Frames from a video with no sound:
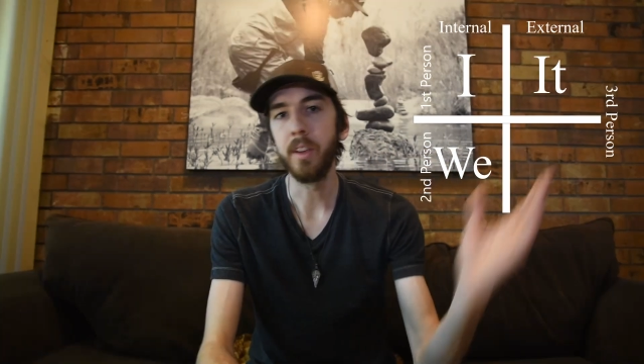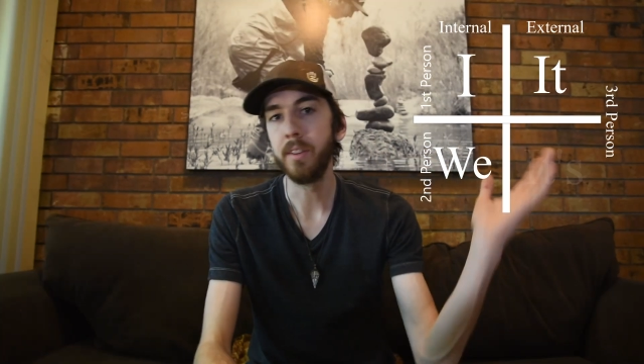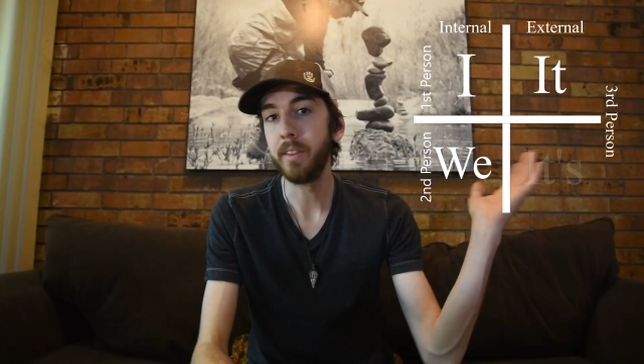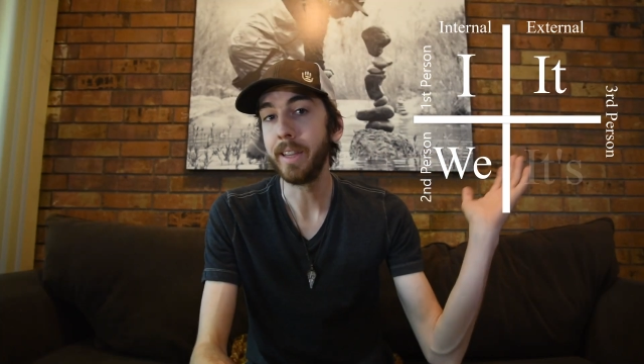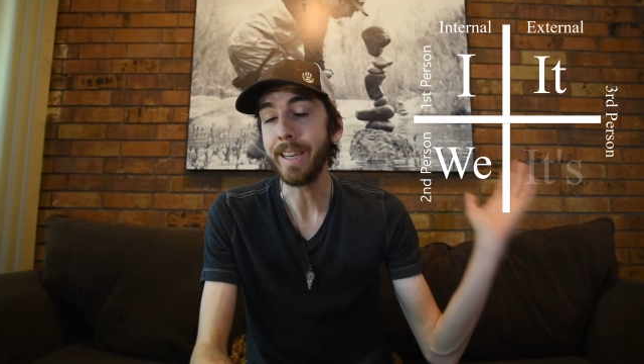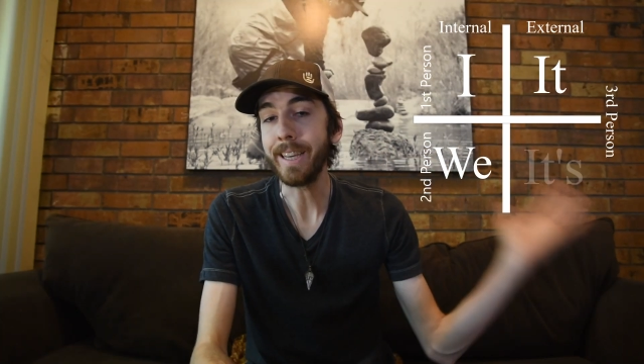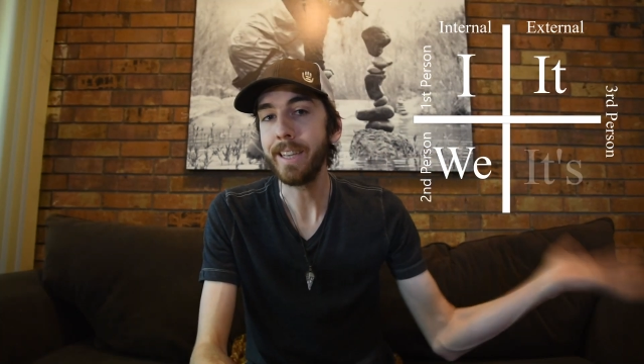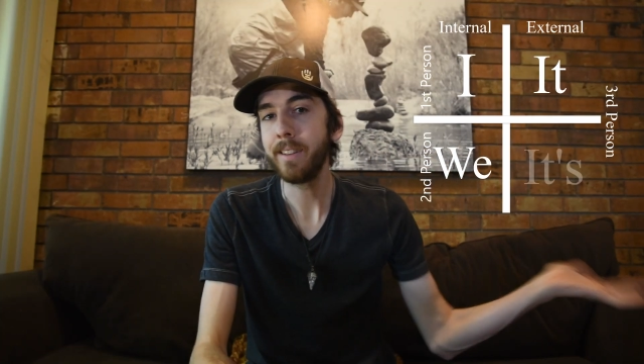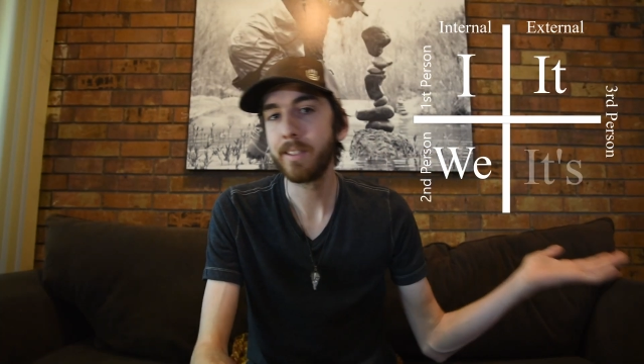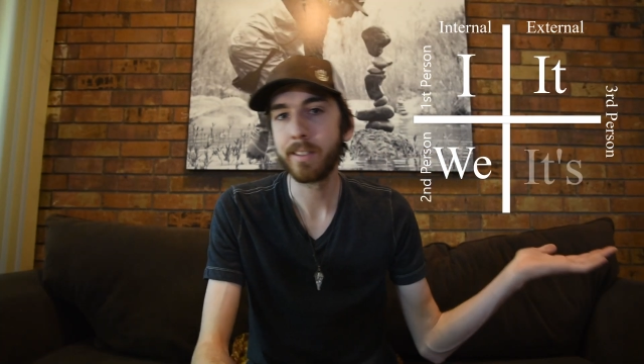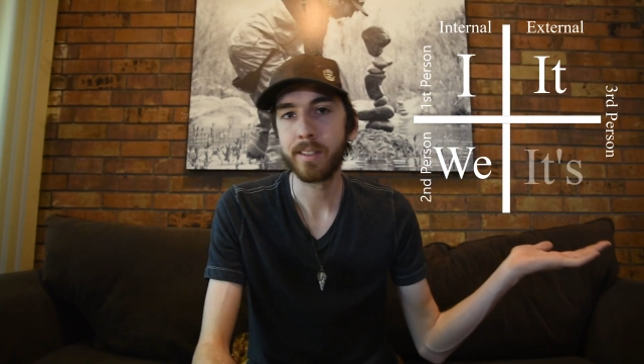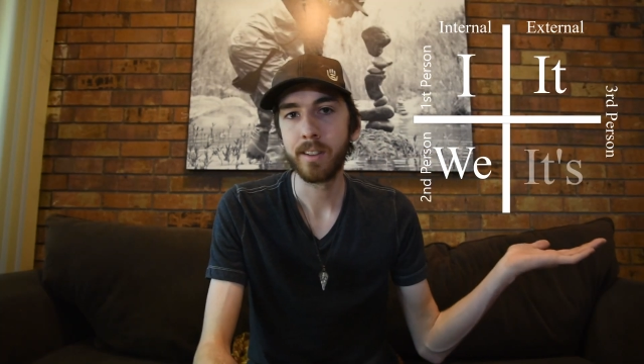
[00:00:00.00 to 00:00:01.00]
is the
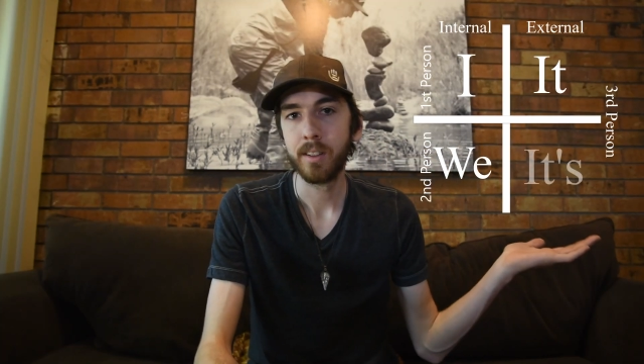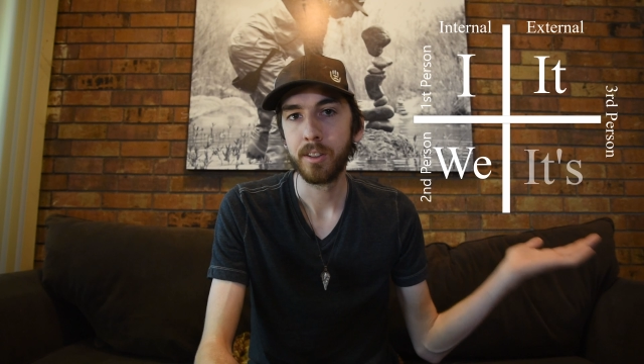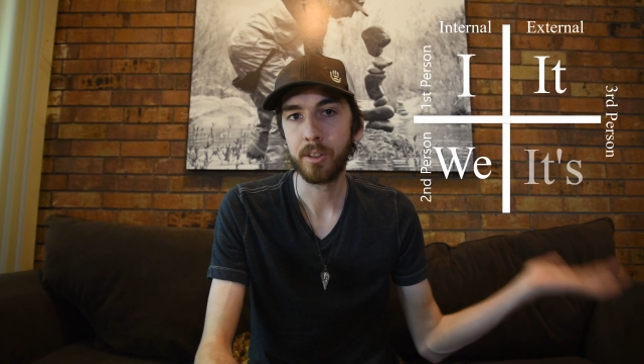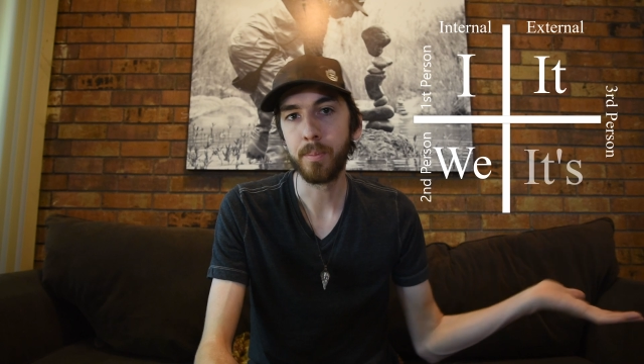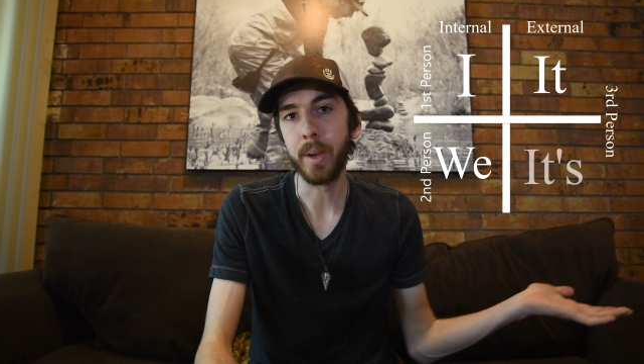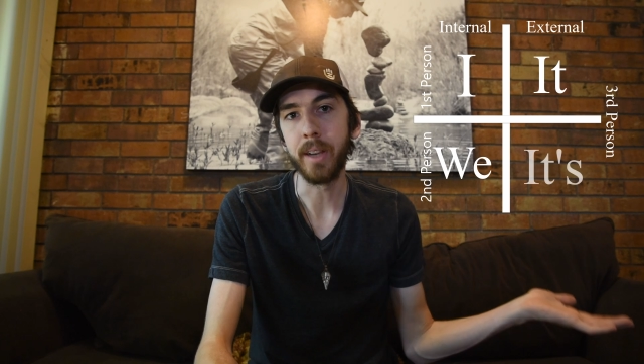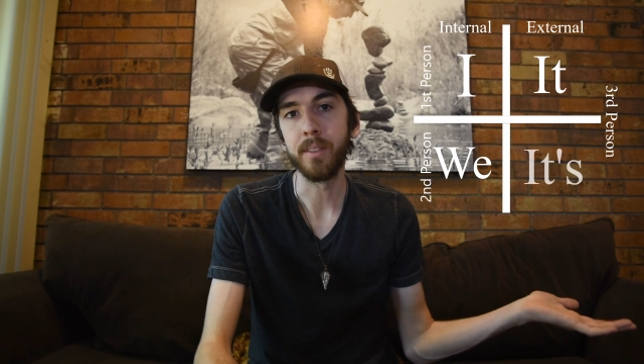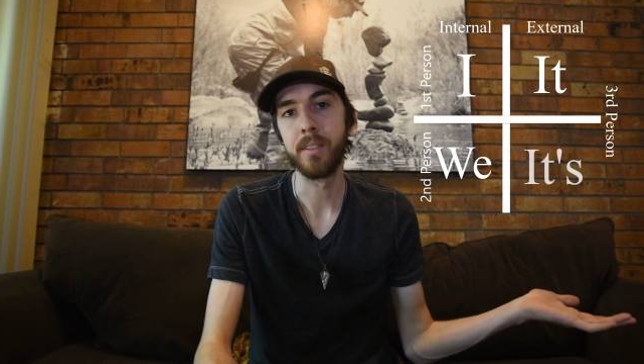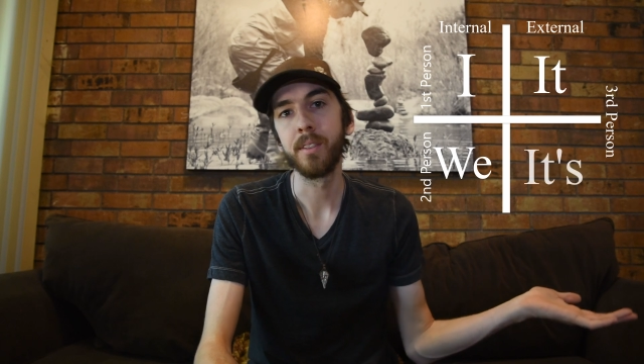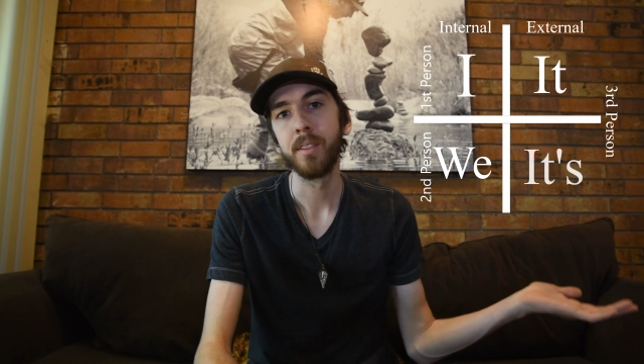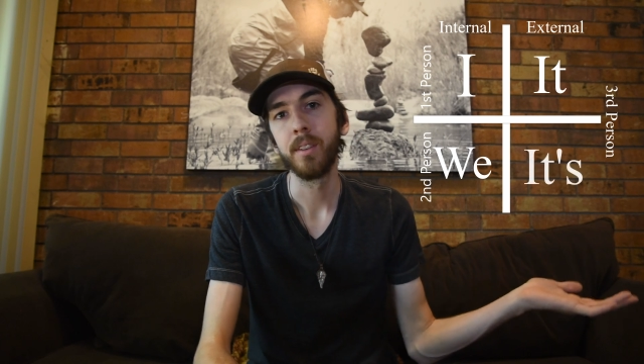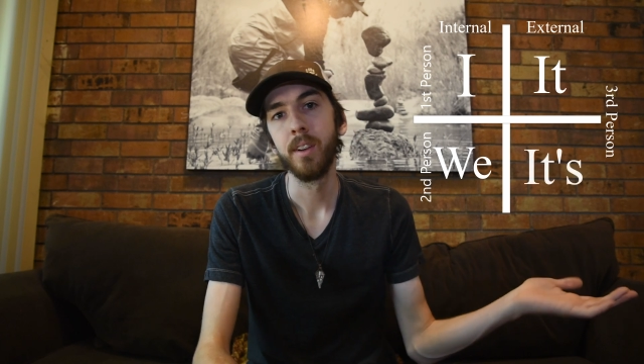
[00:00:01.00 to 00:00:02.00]
it's space.